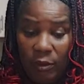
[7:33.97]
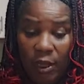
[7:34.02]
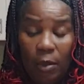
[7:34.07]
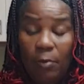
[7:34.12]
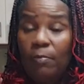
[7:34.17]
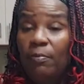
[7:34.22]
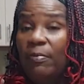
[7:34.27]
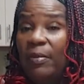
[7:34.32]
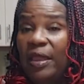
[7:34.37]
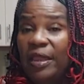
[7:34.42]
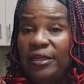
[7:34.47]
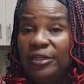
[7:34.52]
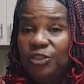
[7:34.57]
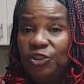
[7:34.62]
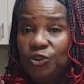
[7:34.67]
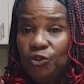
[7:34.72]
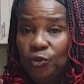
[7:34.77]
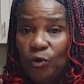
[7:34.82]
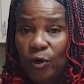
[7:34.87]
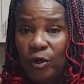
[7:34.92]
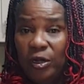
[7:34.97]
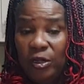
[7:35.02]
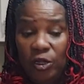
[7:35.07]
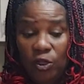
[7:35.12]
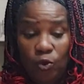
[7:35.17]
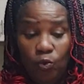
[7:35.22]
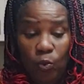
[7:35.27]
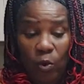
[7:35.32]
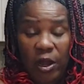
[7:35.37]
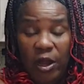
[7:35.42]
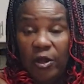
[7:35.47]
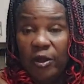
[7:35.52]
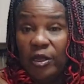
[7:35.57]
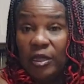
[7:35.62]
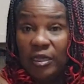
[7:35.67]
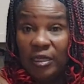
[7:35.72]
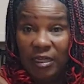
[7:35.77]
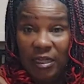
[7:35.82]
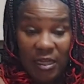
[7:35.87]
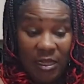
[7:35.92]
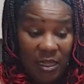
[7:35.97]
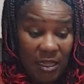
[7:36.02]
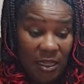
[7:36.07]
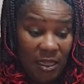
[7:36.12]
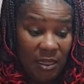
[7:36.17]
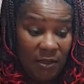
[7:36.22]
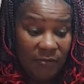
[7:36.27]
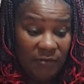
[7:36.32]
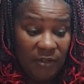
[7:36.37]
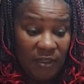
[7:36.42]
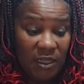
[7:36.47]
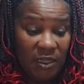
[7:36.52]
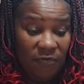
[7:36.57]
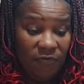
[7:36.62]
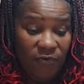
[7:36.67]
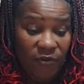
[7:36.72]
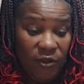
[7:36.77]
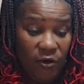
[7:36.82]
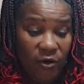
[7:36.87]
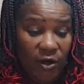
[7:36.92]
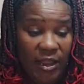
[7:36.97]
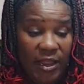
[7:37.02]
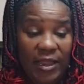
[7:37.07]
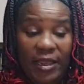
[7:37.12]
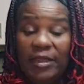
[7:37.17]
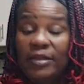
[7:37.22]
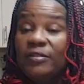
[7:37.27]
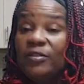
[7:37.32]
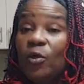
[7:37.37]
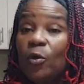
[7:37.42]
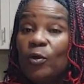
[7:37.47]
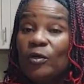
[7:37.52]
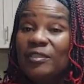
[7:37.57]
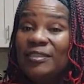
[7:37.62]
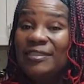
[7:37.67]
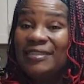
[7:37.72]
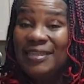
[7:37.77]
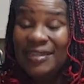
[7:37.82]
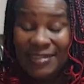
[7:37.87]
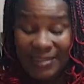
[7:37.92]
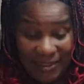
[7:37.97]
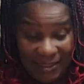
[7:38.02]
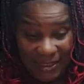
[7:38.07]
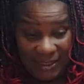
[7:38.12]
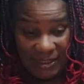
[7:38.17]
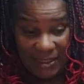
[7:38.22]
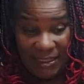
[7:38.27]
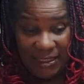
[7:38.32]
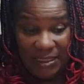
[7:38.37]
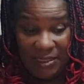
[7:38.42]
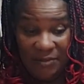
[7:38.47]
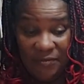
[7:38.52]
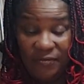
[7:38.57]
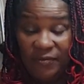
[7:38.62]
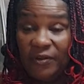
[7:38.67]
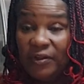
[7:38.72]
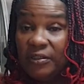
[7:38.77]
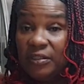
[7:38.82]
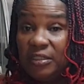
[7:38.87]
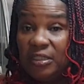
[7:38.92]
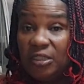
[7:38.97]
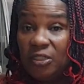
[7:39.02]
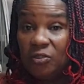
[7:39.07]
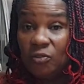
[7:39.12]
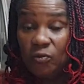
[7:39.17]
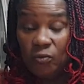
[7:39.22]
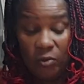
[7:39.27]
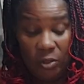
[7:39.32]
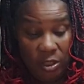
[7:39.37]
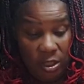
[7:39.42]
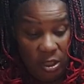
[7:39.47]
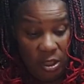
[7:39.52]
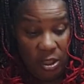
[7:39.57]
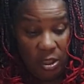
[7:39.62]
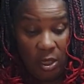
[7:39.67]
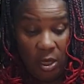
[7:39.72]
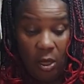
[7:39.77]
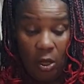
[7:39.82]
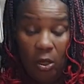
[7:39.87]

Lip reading: Make sure you wear gloves if your hands are sensitive to the